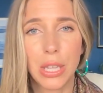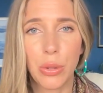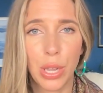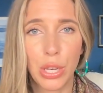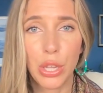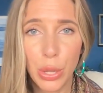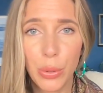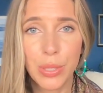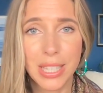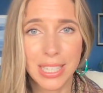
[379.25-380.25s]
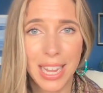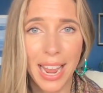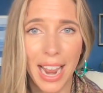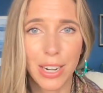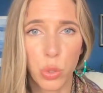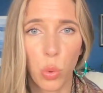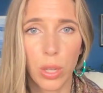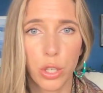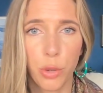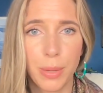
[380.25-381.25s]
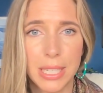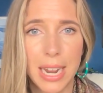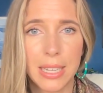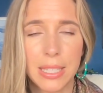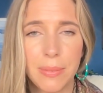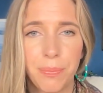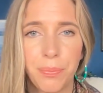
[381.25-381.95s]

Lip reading: that you can use this AI tool in your business.